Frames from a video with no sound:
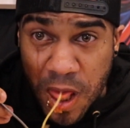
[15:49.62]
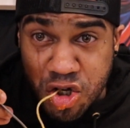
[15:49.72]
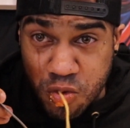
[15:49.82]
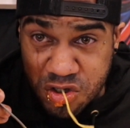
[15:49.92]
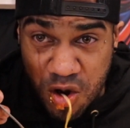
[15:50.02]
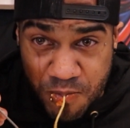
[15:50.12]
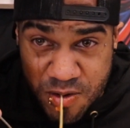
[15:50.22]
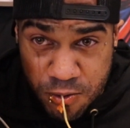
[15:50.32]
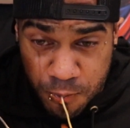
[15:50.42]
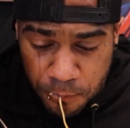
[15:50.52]
there were some
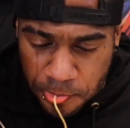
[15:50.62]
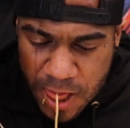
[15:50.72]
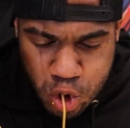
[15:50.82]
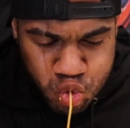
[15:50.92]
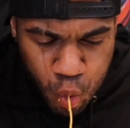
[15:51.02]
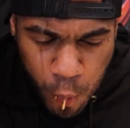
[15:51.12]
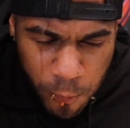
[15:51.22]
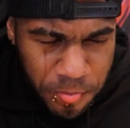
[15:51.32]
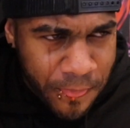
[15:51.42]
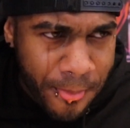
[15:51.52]
people
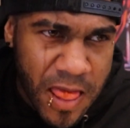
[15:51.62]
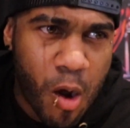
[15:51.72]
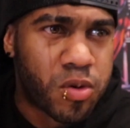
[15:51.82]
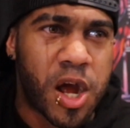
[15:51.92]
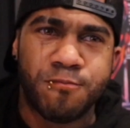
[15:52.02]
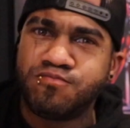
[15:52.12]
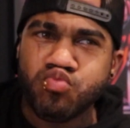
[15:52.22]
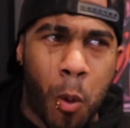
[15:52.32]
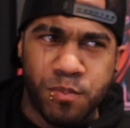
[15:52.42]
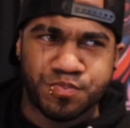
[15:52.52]
that were like
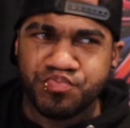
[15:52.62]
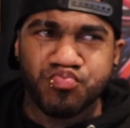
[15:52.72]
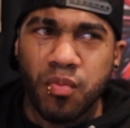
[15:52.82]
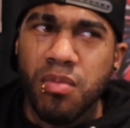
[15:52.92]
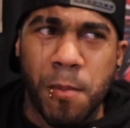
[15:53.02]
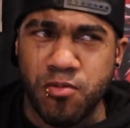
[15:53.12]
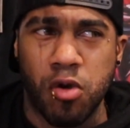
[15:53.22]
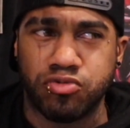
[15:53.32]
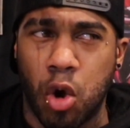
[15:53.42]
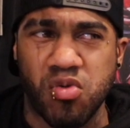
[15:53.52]

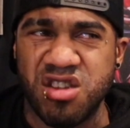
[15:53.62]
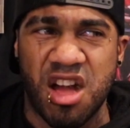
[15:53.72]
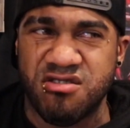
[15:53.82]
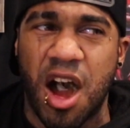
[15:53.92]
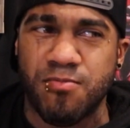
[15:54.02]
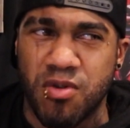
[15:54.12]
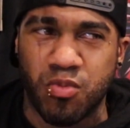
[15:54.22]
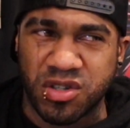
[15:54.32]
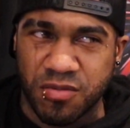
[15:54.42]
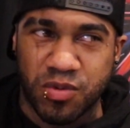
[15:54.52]
no don't eat that naan
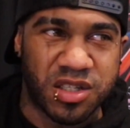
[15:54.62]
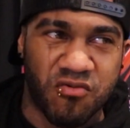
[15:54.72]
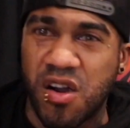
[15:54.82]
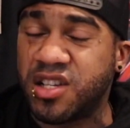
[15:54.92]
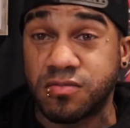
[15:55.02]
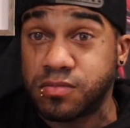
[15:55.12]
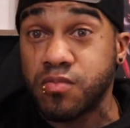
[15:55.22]
bread with the with the rice